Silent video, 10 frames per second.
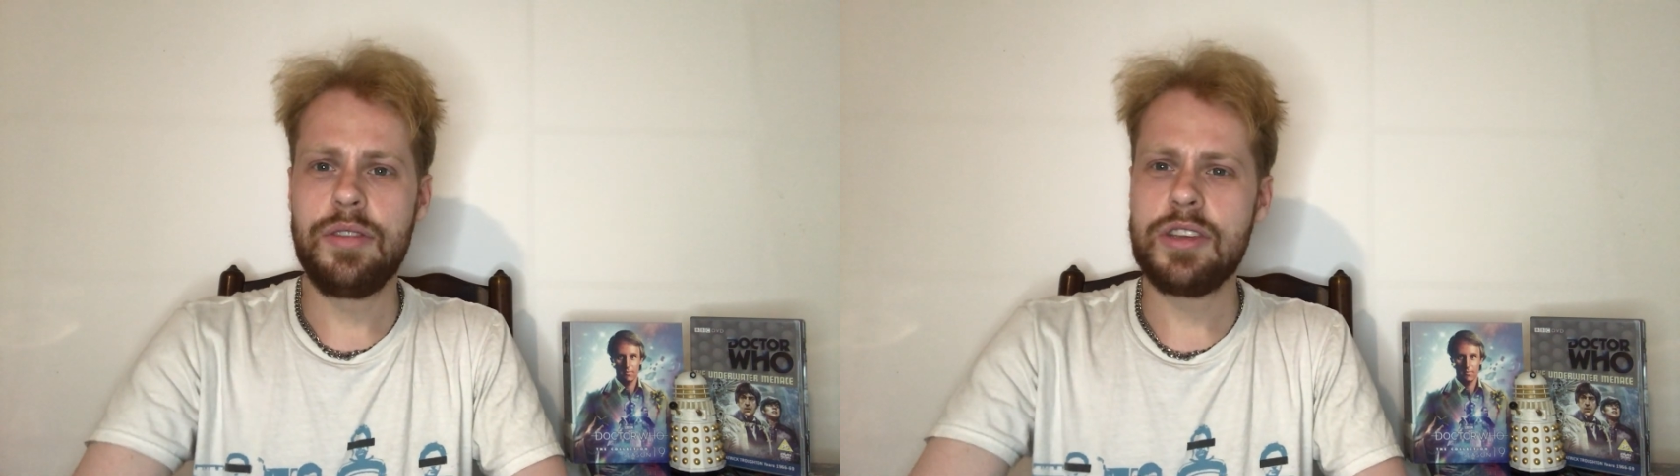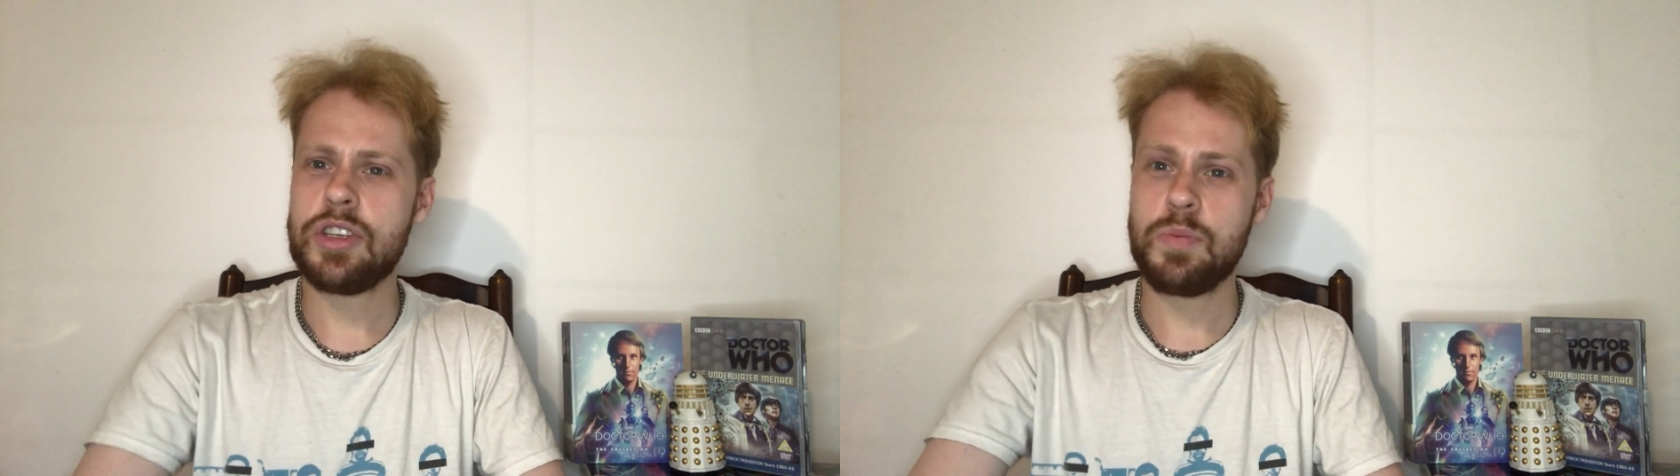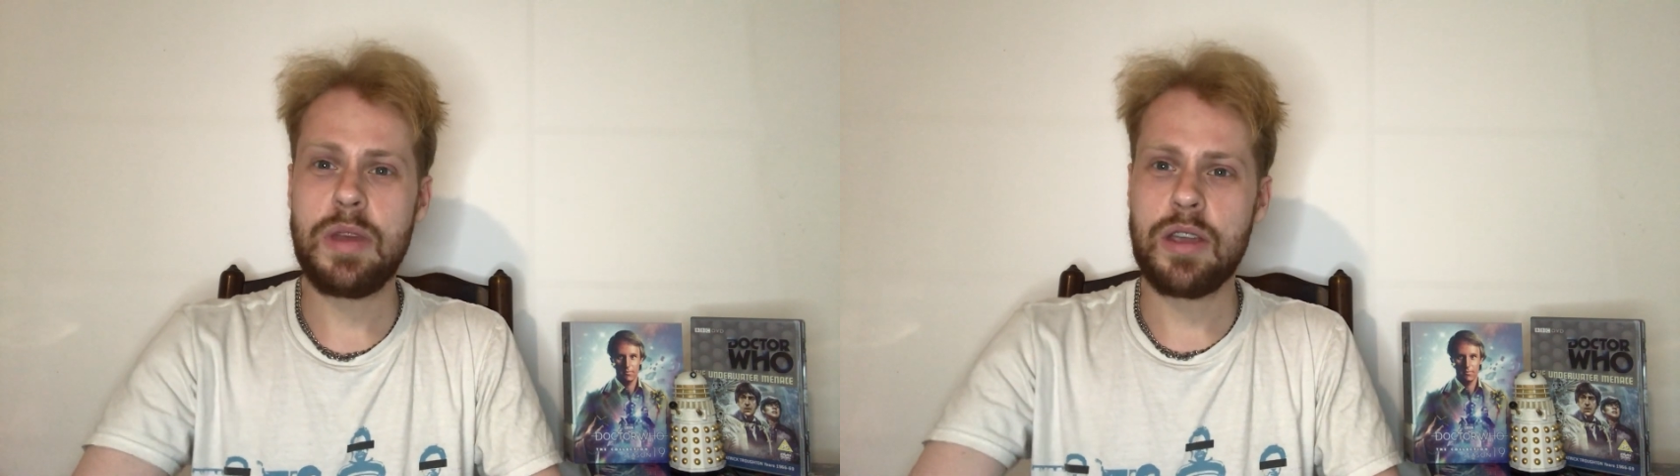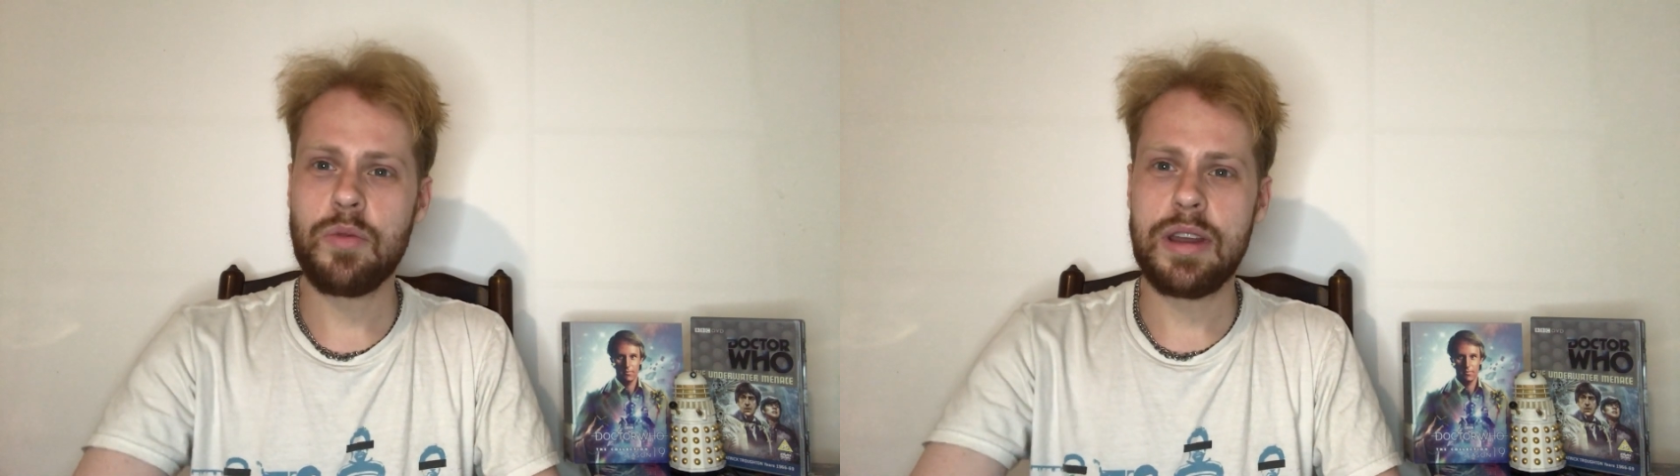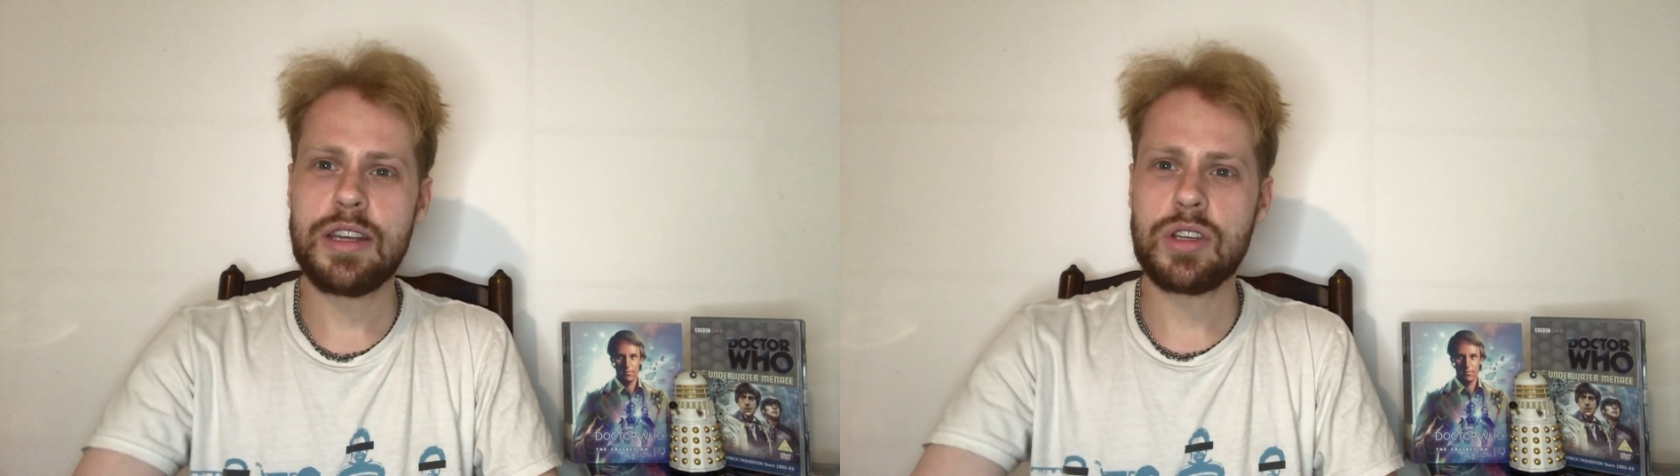This is being
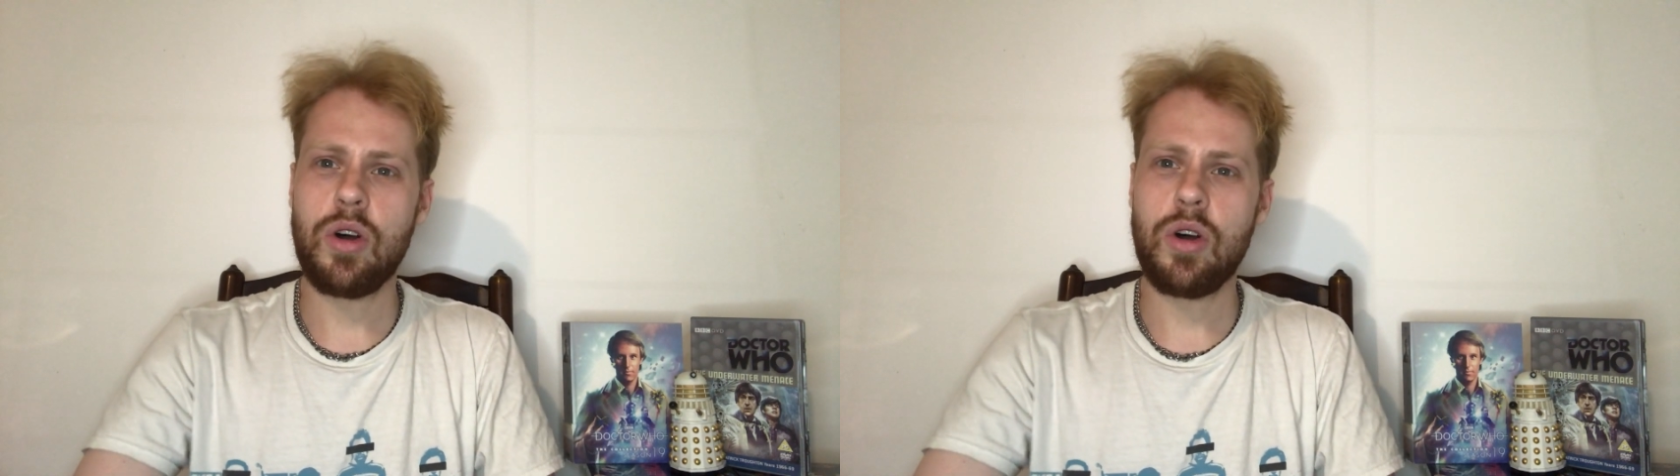released